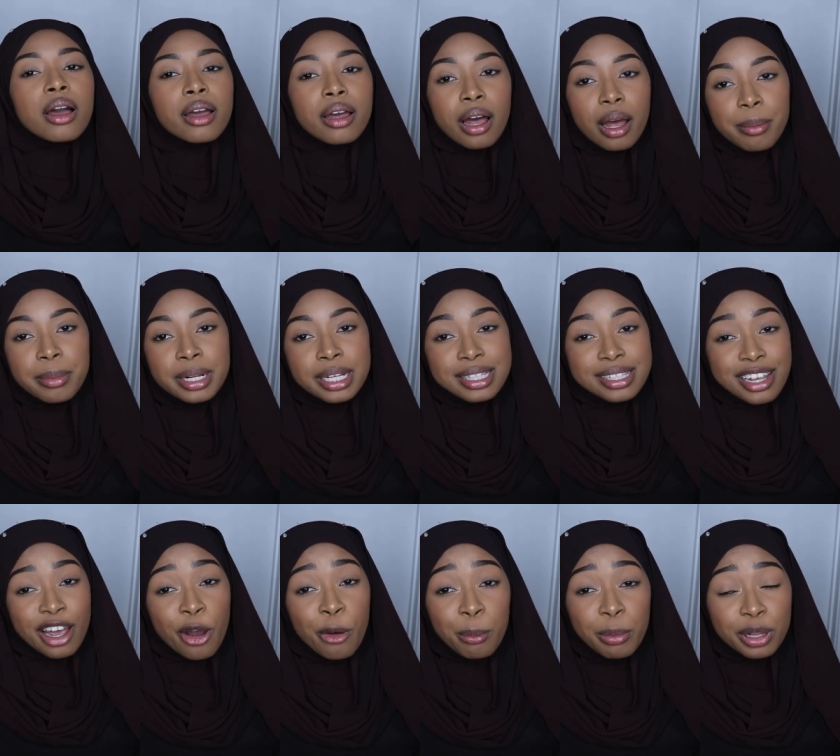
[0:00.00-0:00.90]
comment
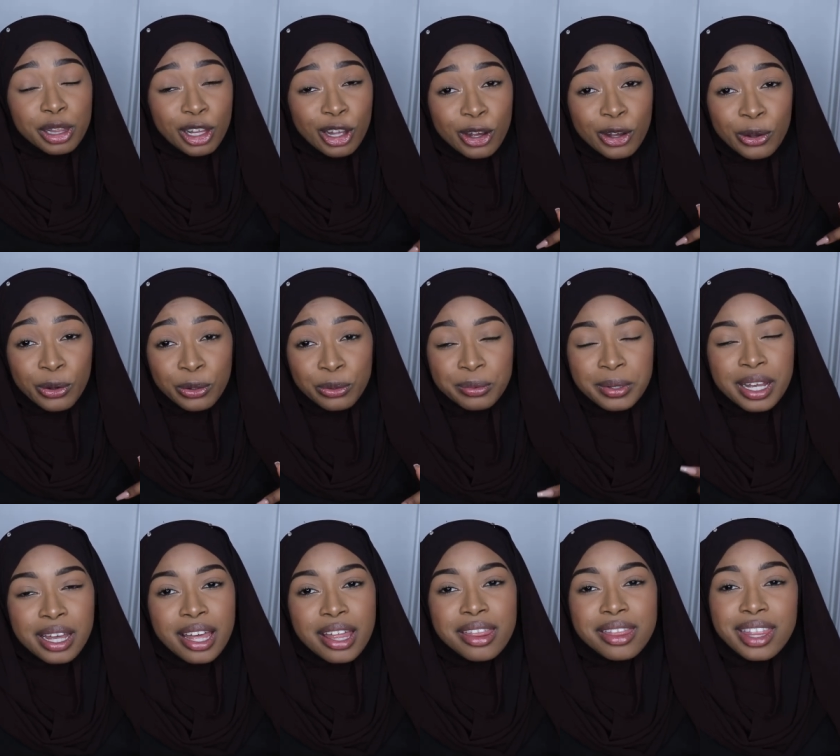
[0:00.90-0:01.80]
down below
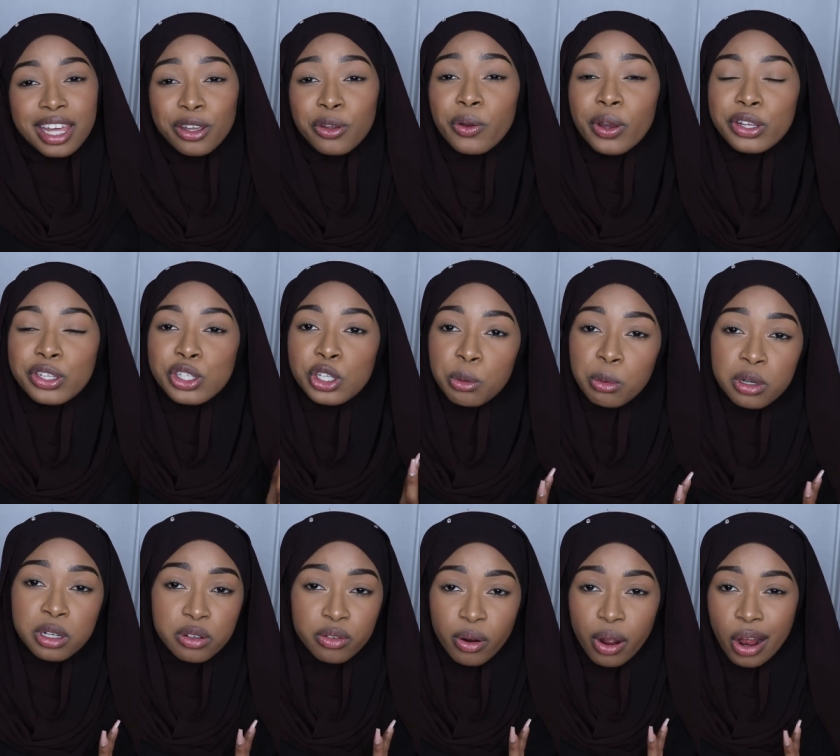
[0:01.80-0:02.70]
thank you guys so
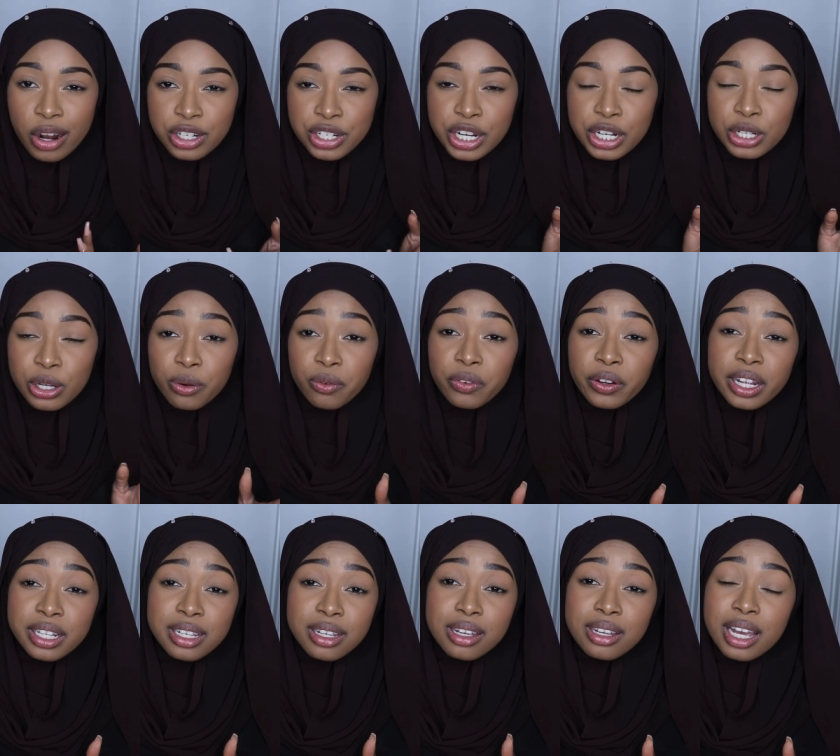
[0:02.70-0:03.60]
much for watching don't
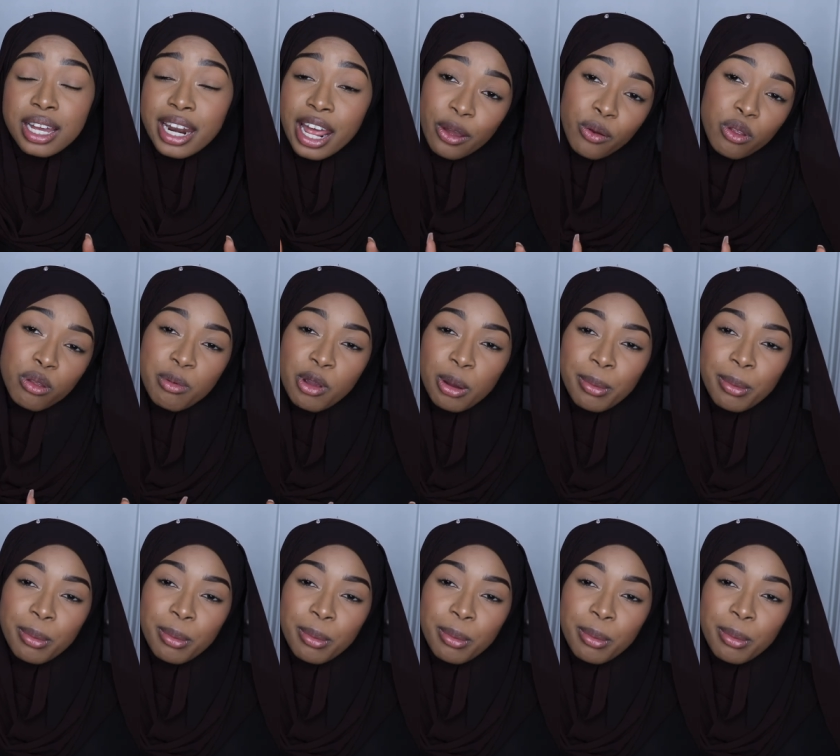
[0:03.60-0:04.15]
forget to connect with